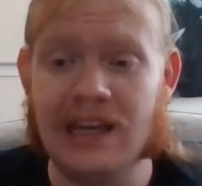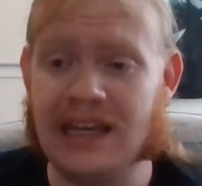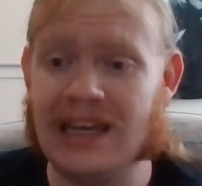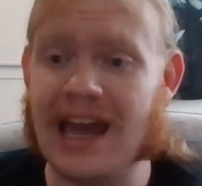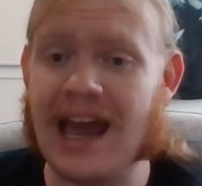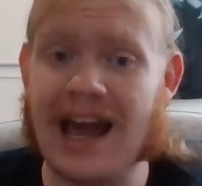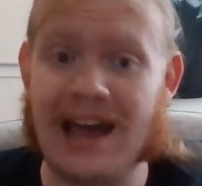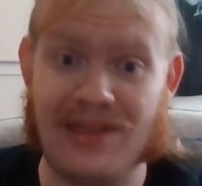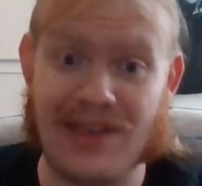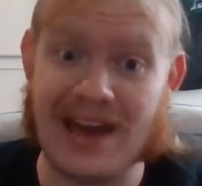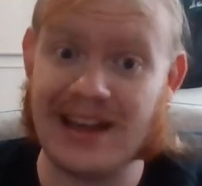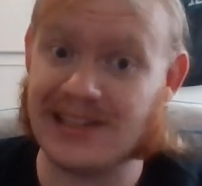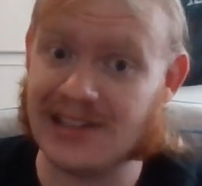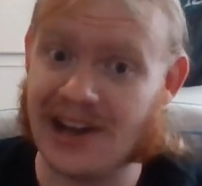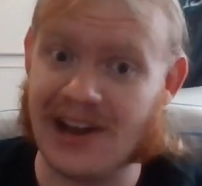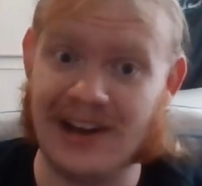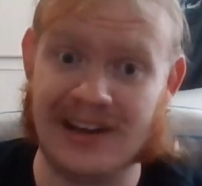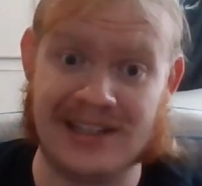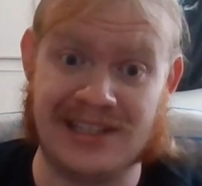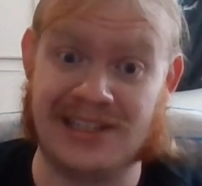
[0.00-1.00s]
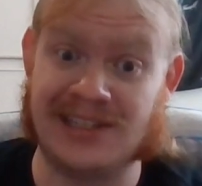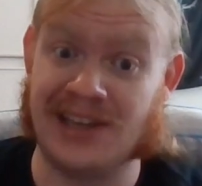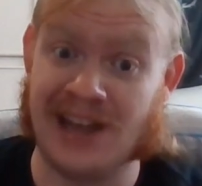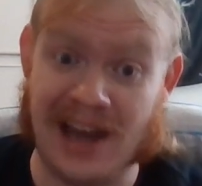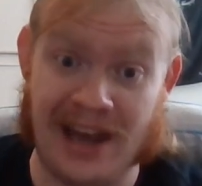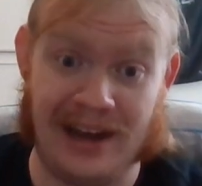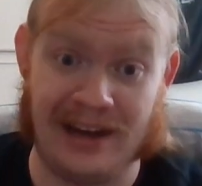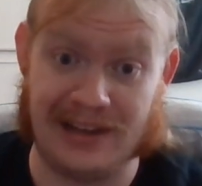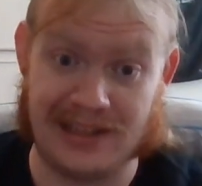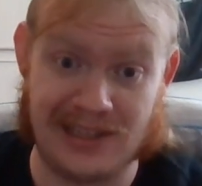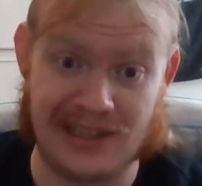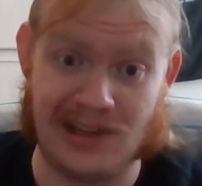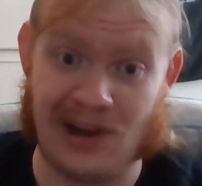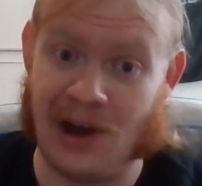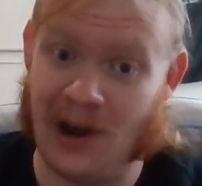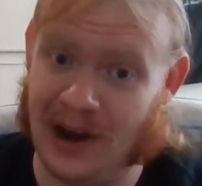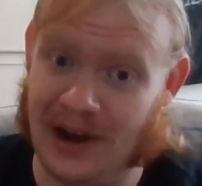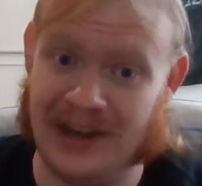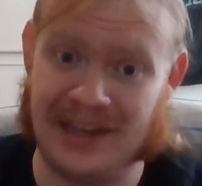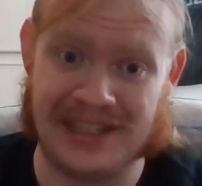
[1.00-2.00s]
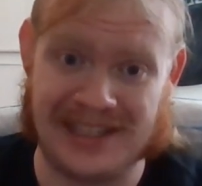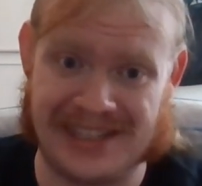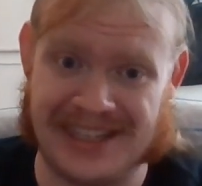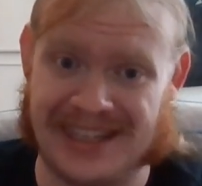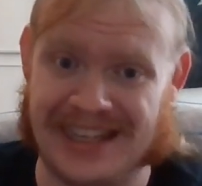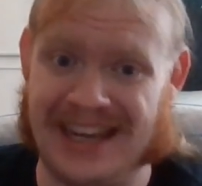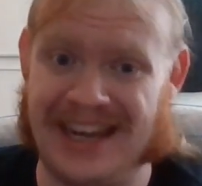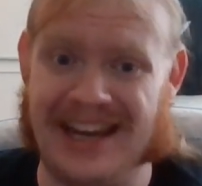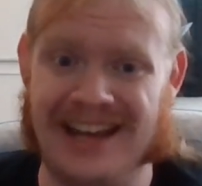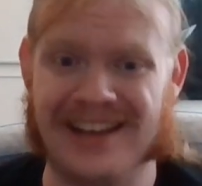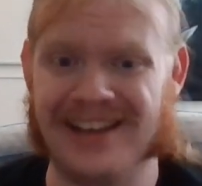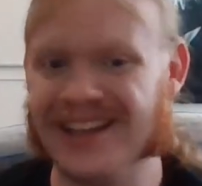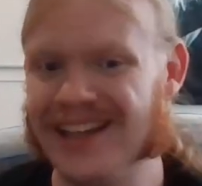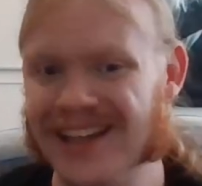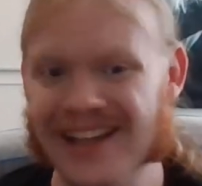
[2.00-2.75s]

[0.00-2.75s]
Yeah, that song sucks, honestly.